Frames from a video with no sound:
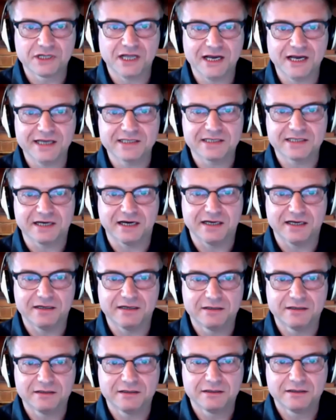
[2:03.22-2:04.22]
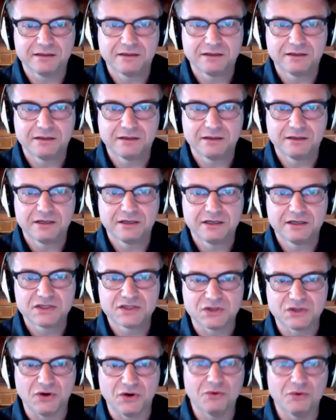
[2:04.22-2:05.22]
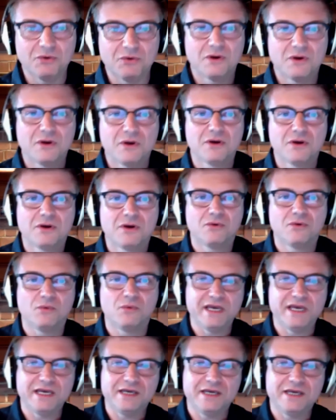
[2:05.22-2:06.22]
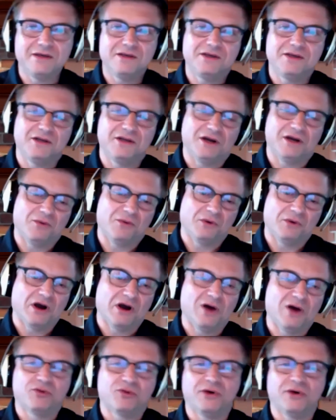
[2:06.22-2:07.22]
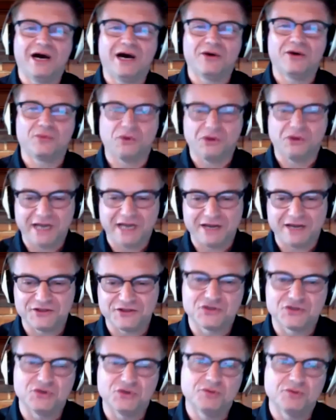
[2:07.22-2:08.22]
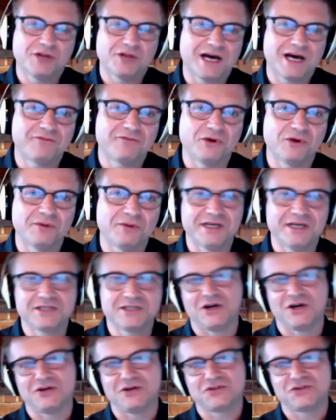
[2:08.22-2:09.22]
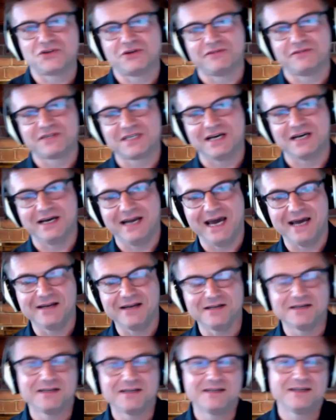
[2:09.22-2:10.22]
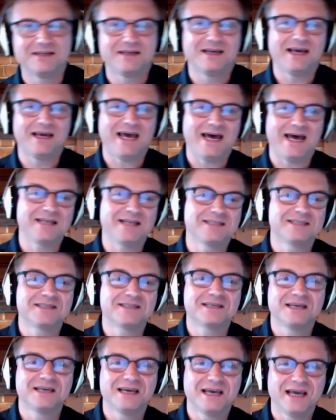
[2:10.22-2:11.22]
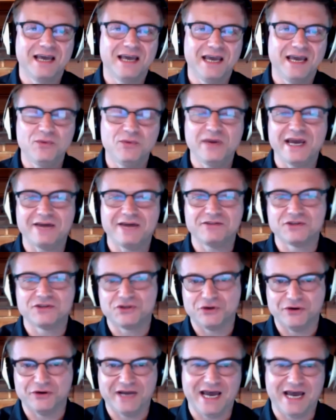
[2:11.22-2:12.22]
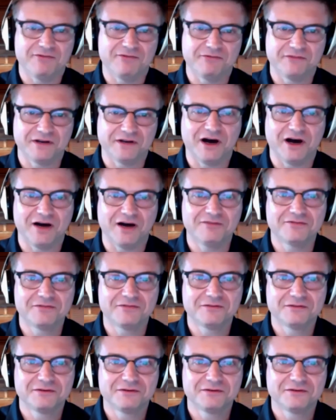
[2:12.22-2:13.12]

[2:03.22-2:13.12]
for client side. Mm-hmm. So we, you know, we're all proud rolling out this new platform that's all server side added ads, and we have to turn half of it off